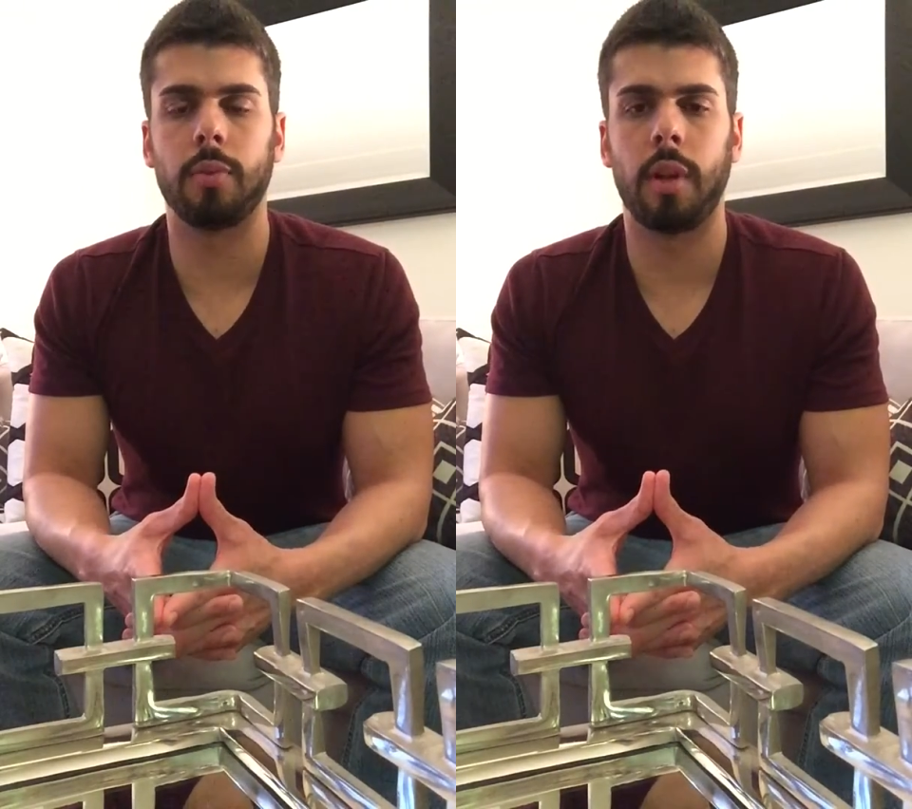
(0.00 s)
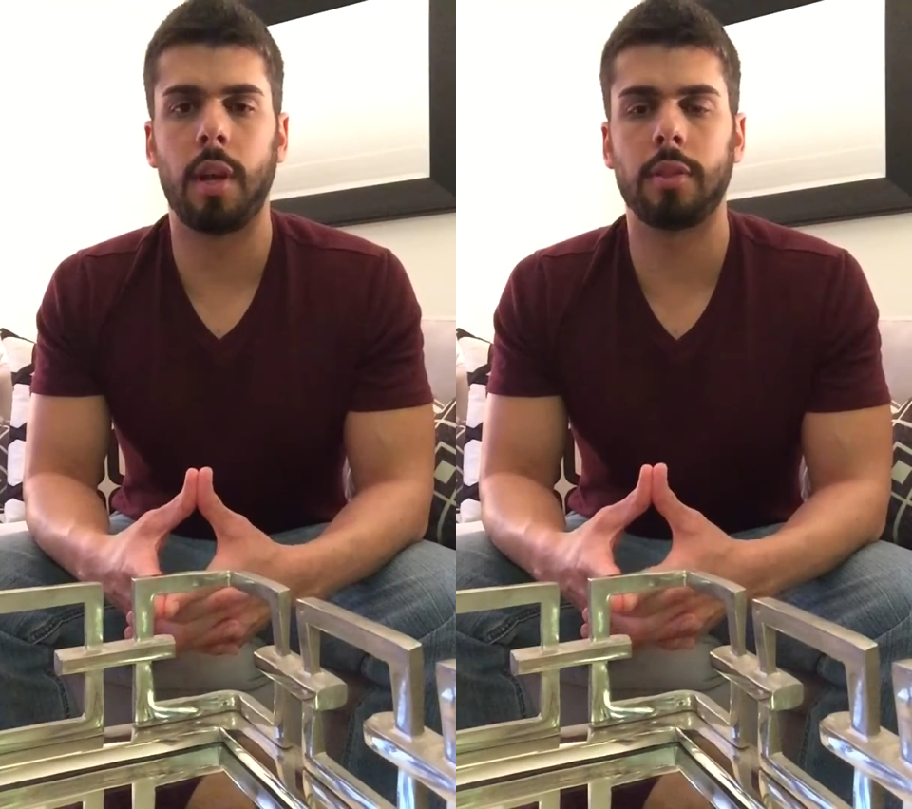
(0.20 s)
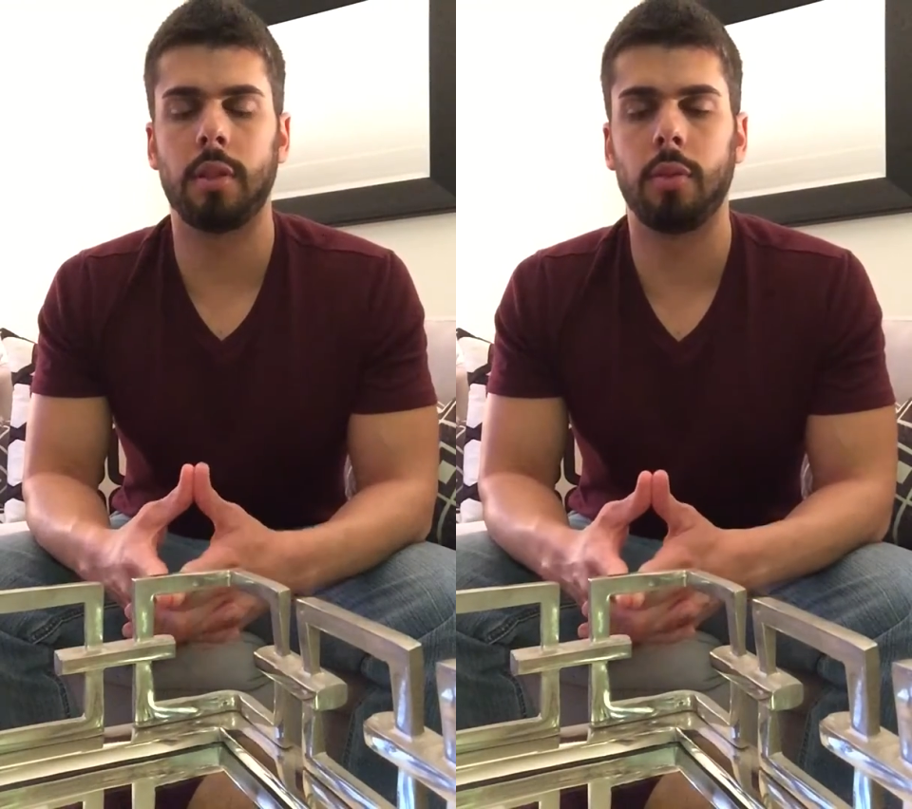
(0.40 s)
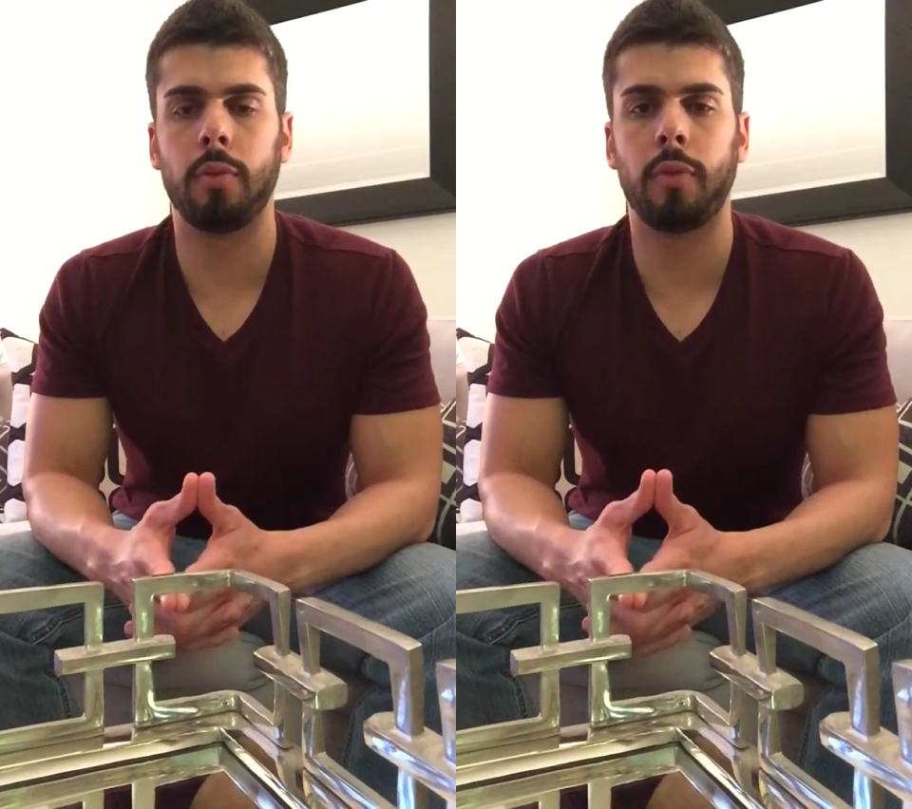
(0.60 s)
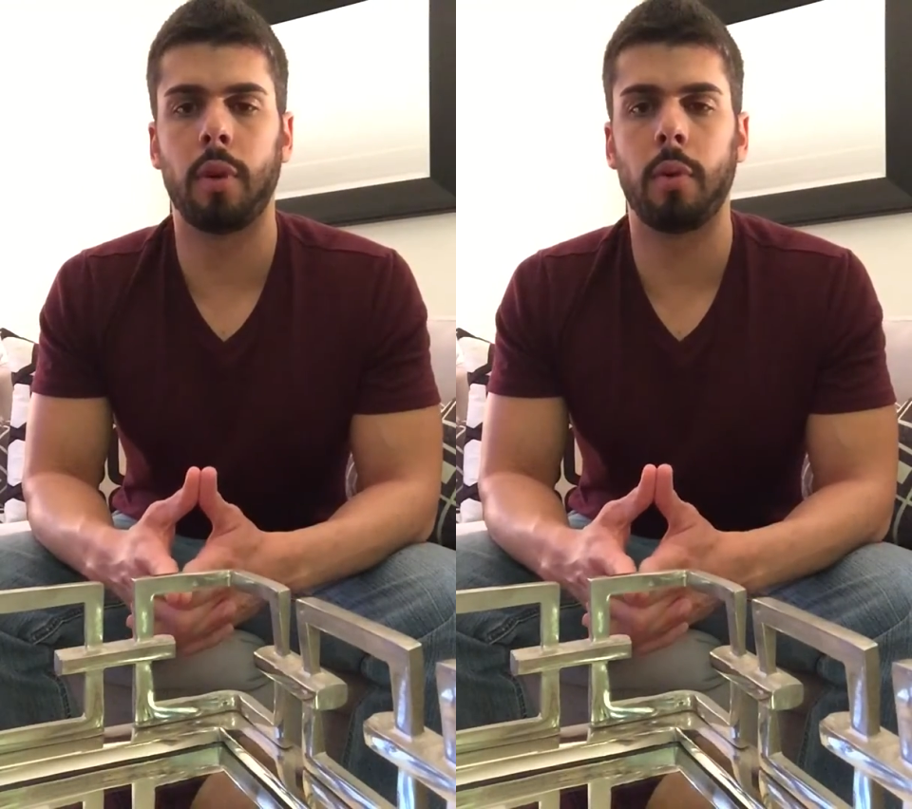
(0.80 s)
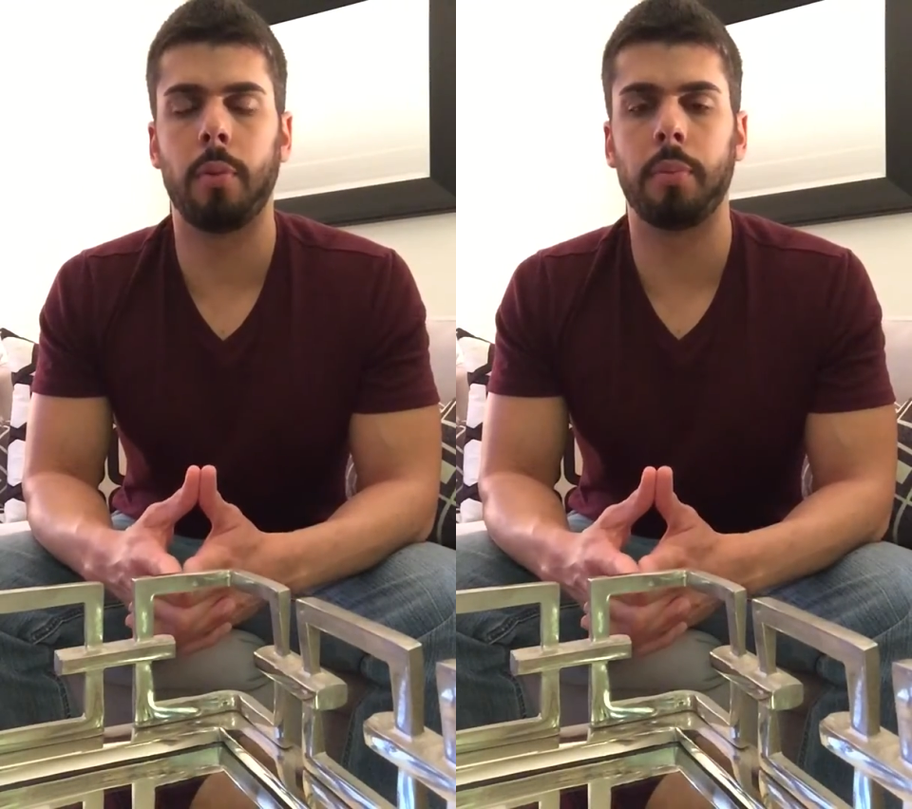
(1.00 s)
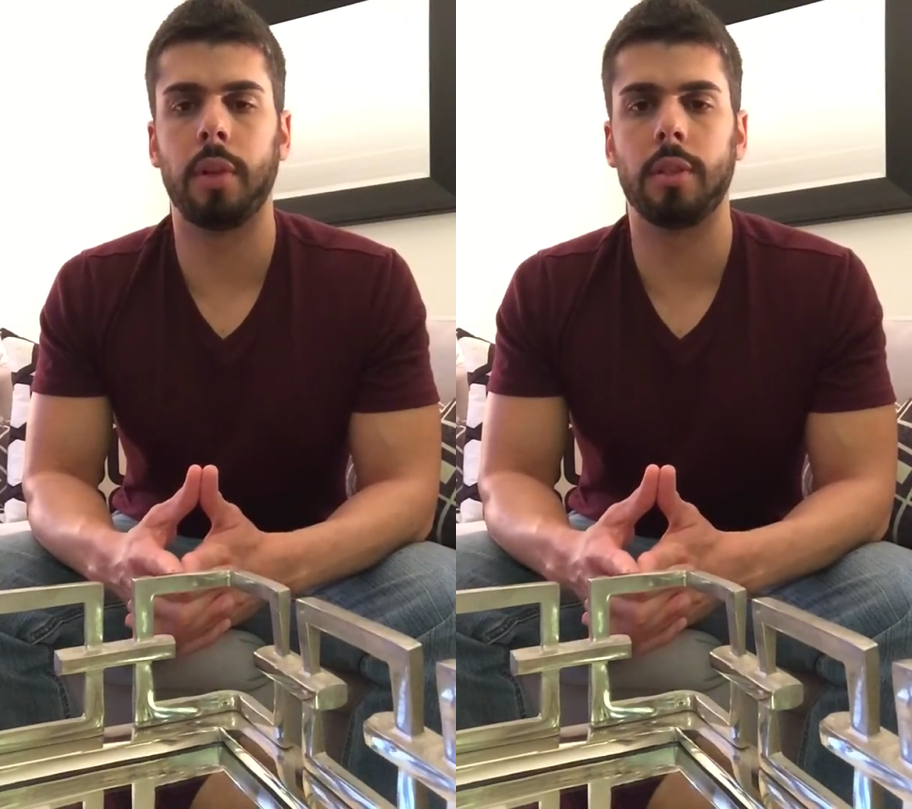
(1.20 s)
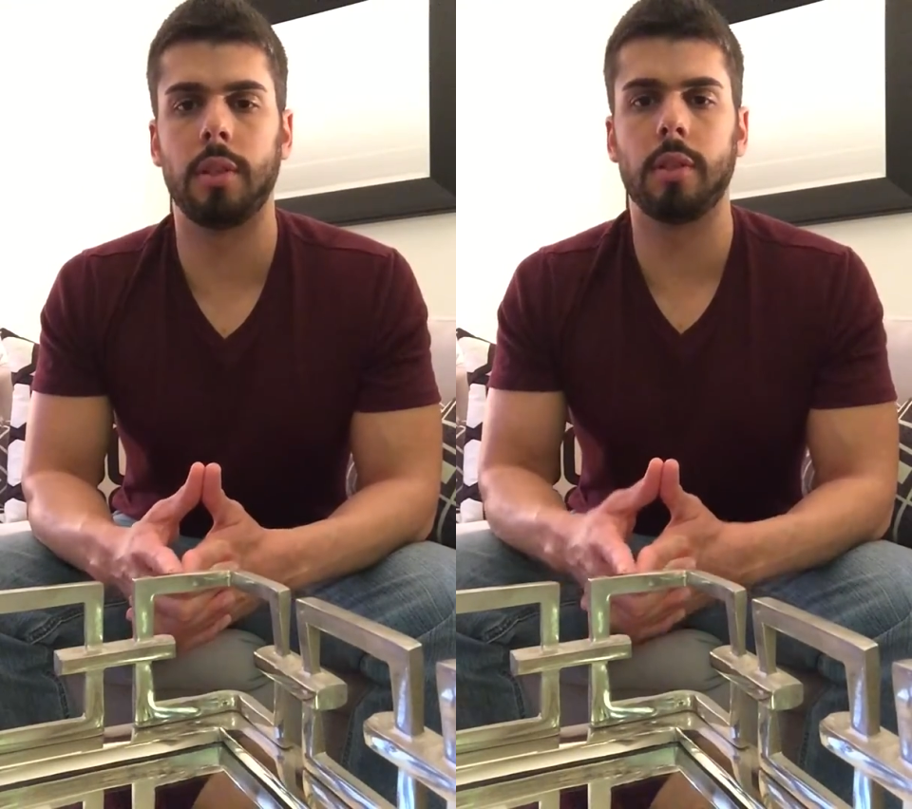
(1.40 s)
when it has to do with faraway
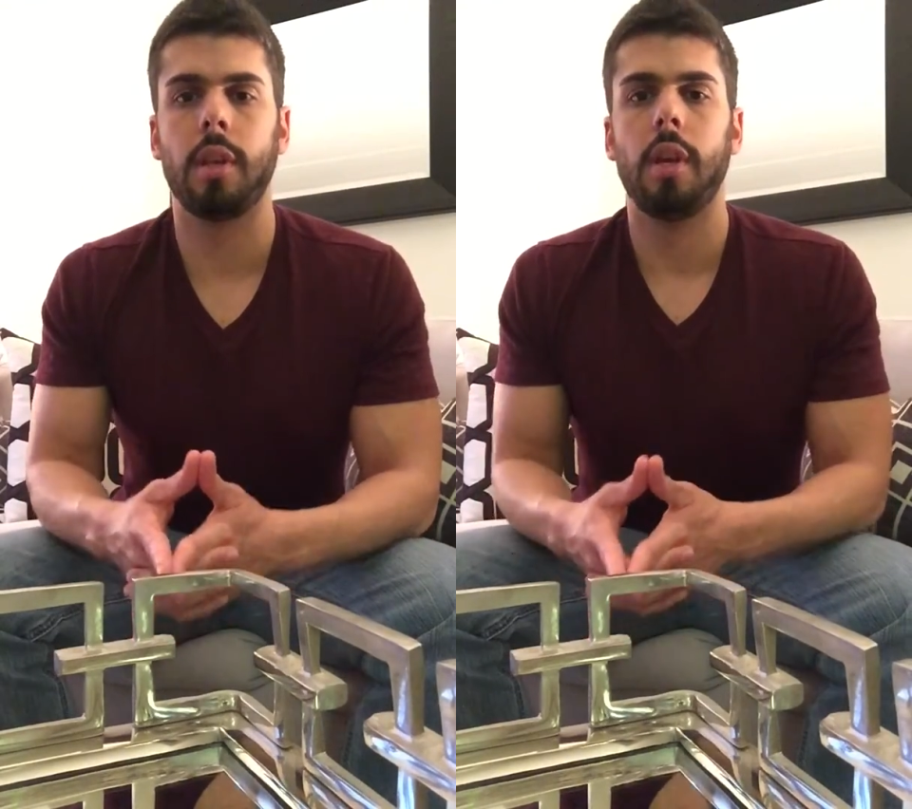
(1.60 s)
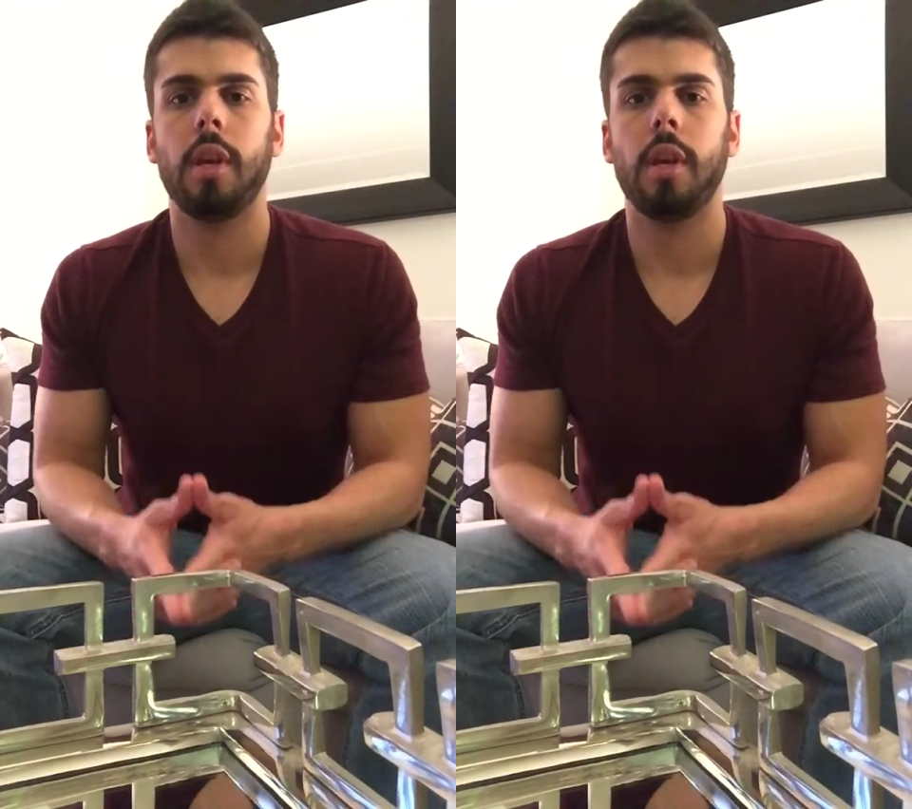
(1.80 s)
places,